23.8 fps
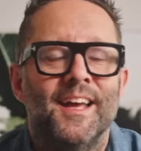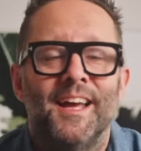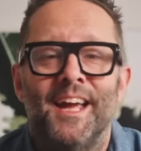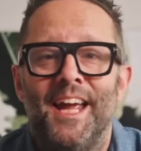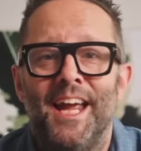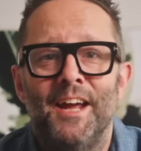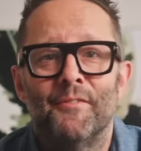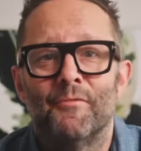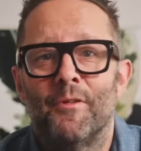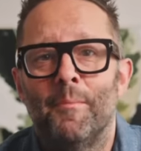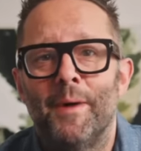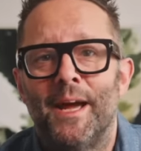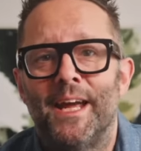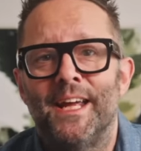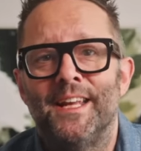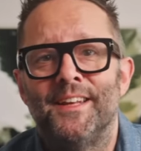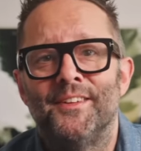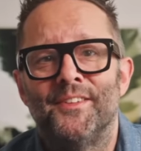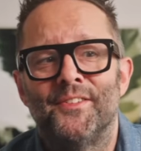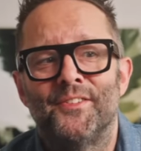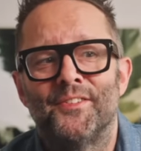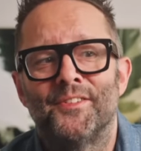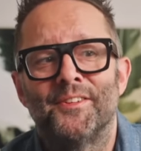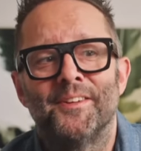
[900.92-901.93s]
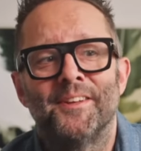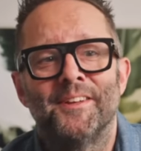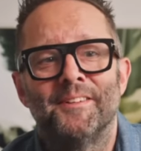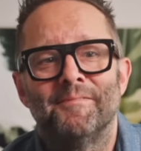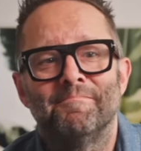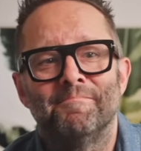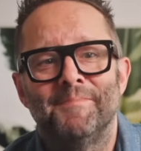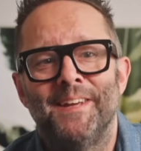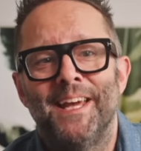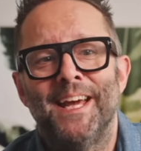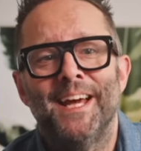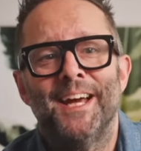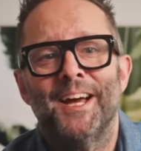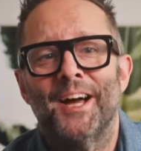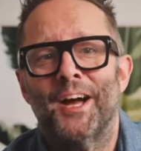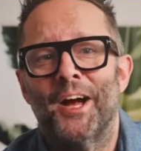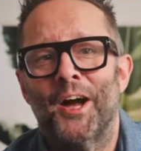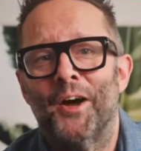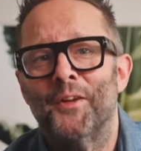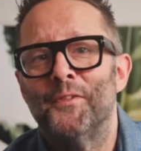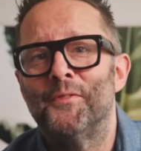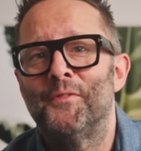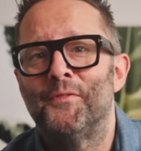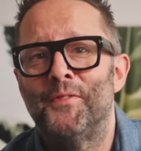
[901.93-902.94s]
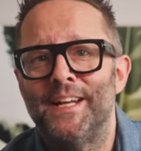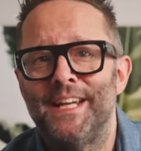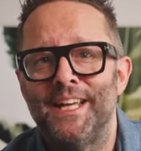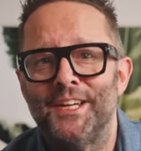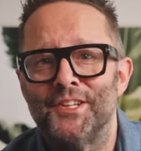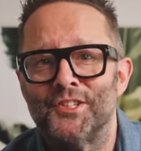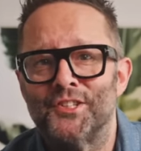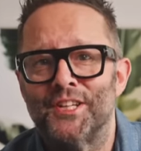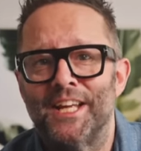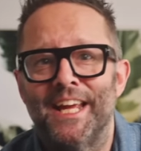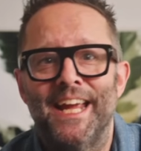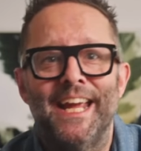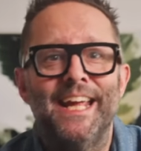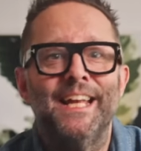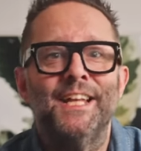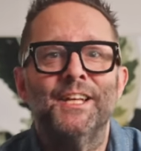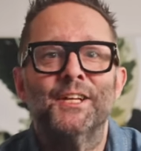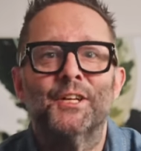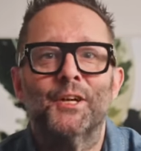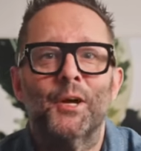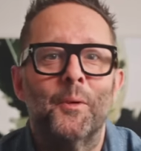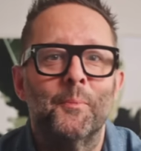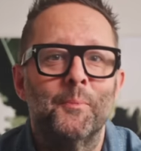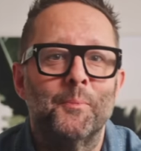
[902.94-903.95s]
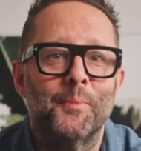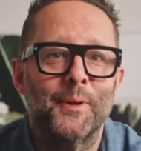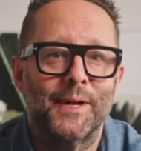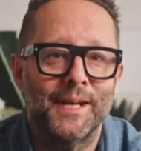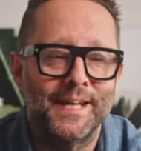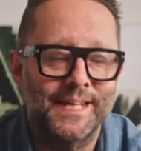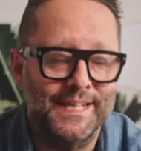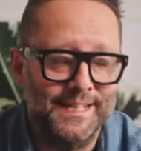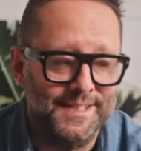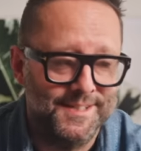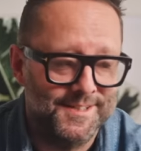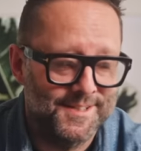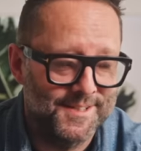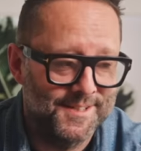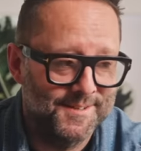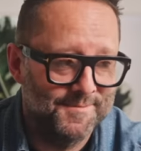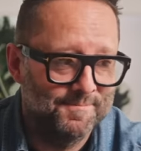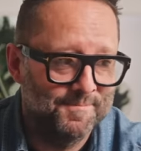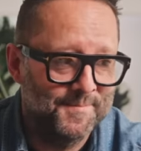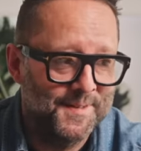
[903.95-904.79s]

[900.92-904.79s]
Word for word: it remains, yeah, unfinished, incomplete.